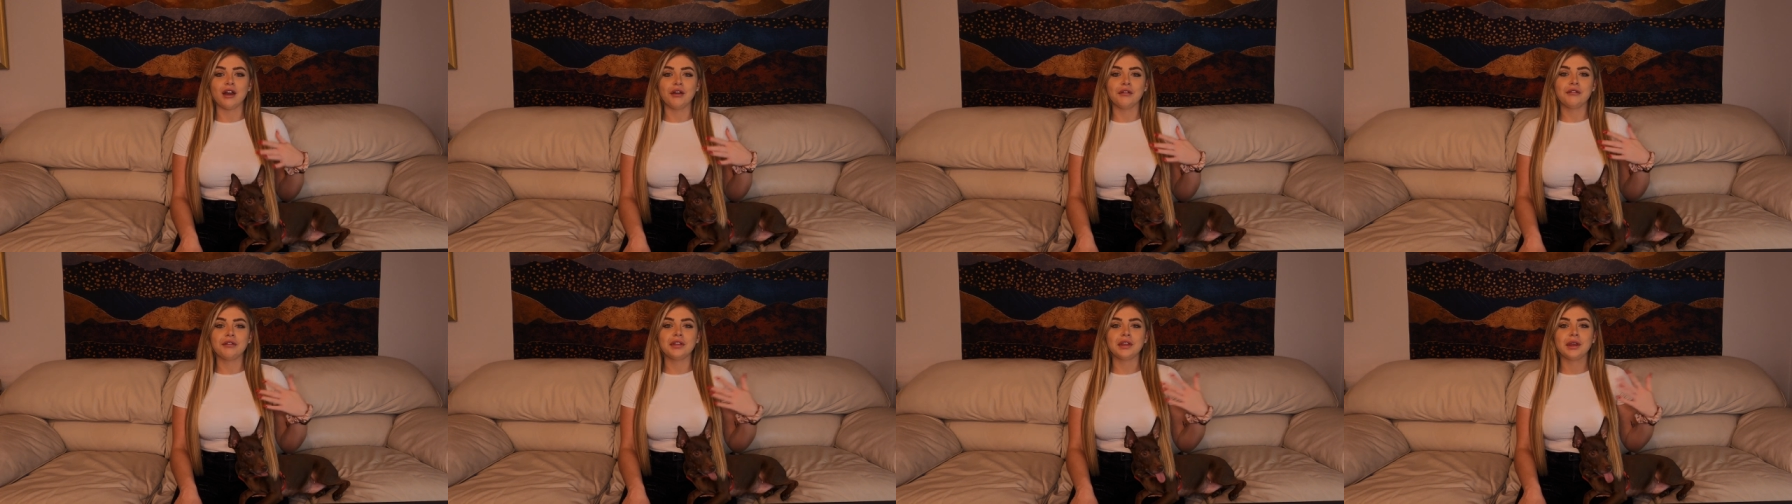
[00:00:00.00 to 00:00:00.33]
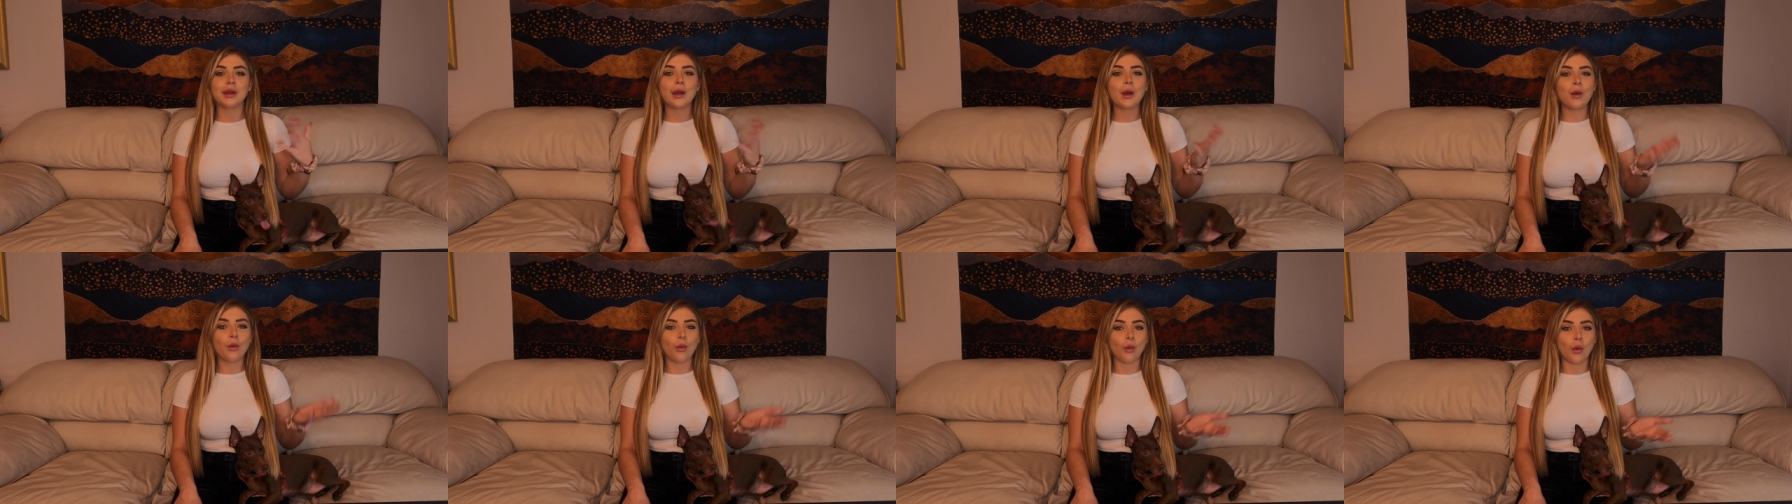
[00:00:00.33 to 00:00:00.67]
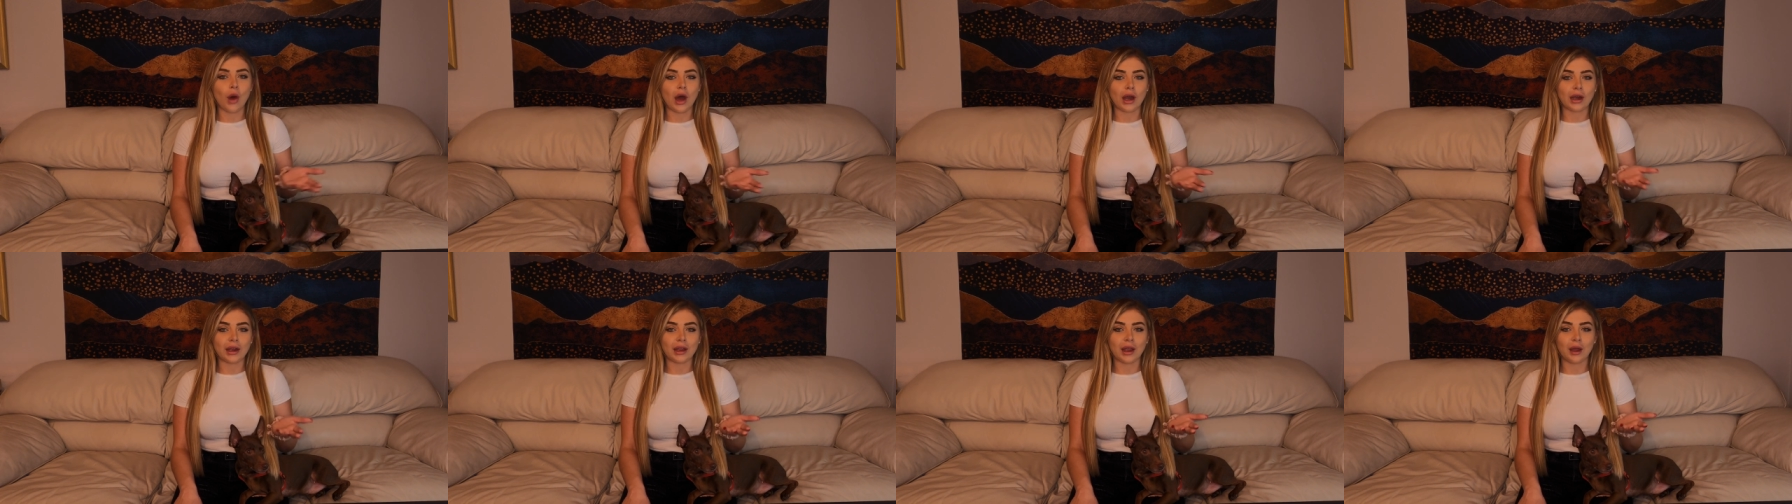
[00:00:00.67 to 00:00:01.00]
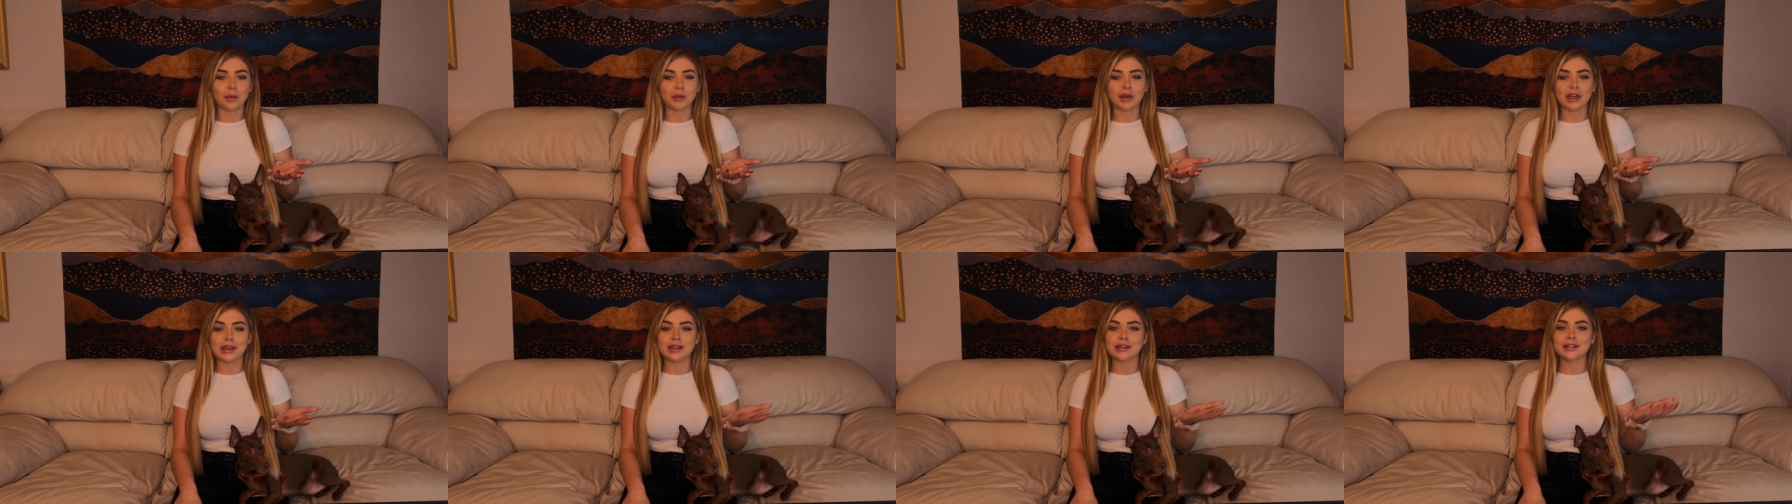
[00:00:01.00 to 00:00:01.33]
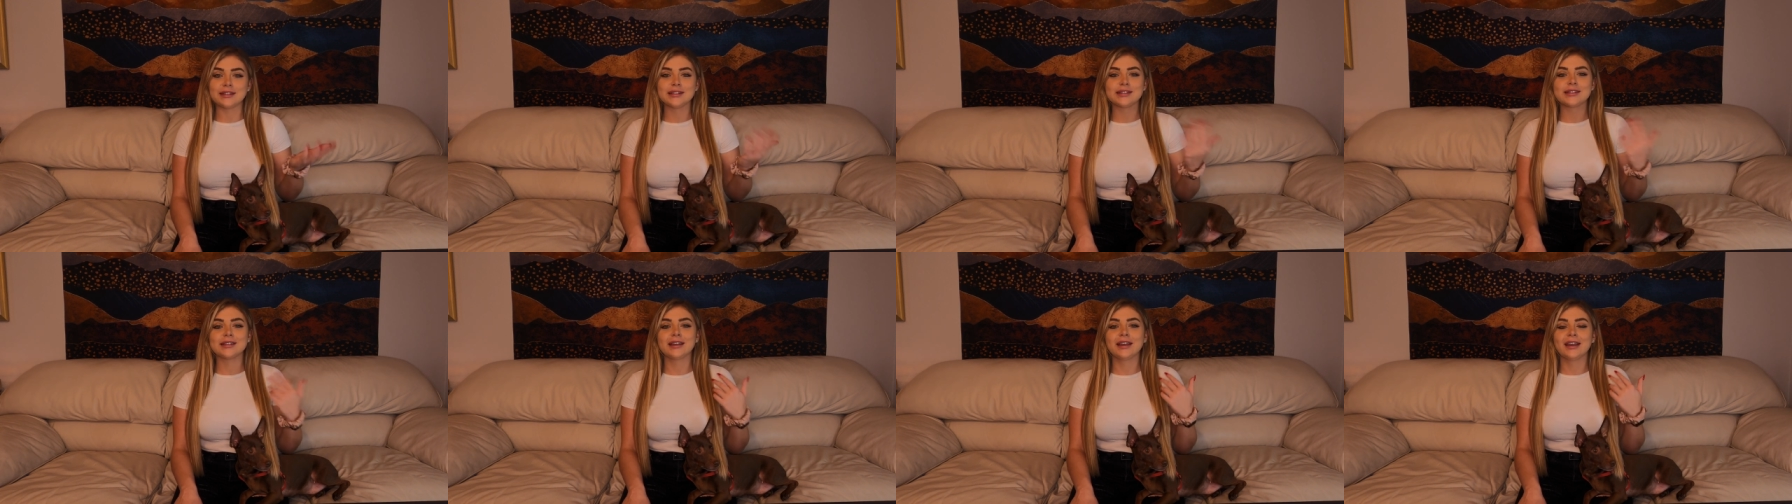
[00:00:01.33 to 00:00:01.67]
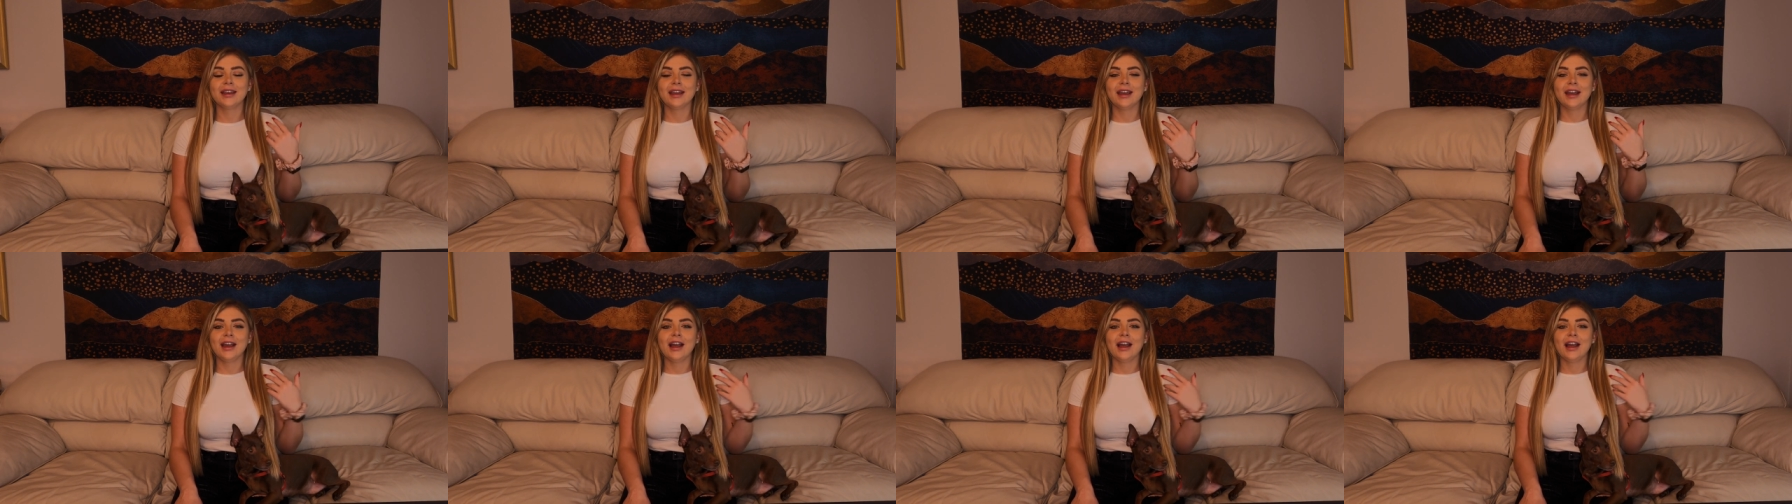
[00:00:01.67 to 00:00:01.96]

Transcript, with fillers: of the Wana gummies.